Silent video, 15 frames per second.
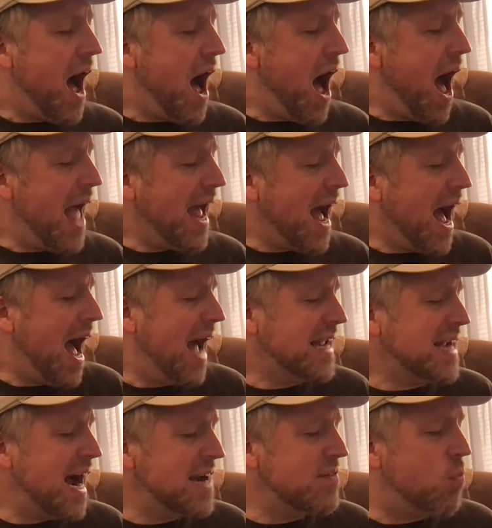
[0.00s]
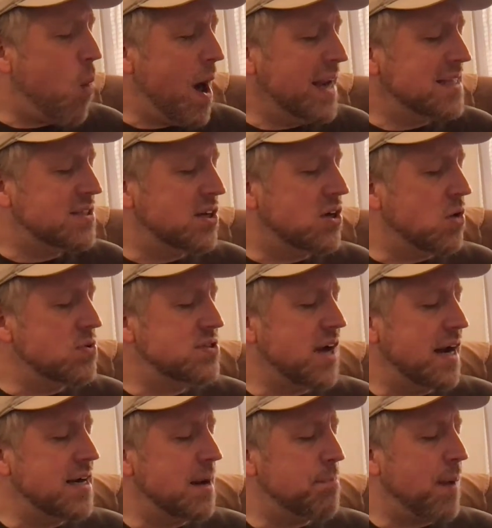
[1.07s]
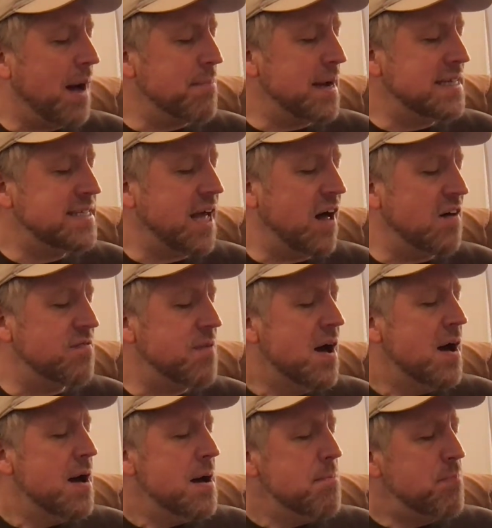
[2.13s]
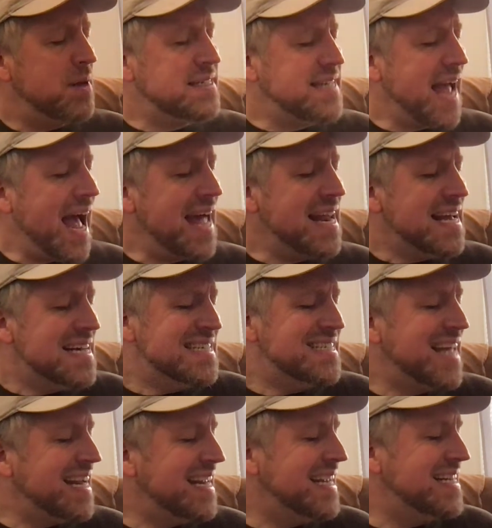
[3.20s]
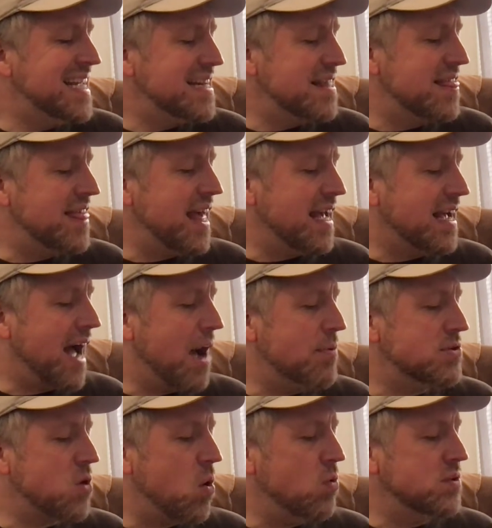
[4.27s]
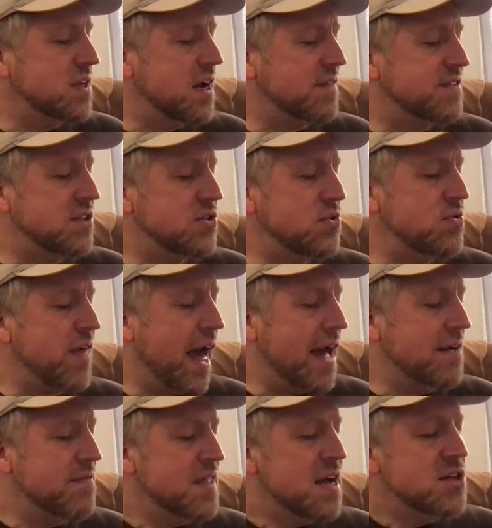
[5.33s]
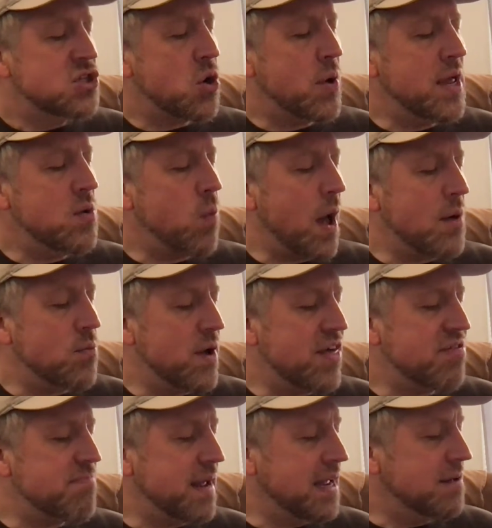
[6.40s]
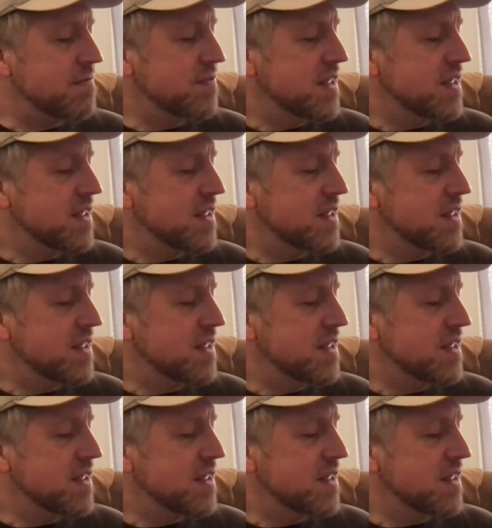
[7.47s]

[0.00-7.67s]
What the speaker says: I kind of wanted to go sign up by myself, but Dad said he didn't think I was old enough to do that, so he went with me.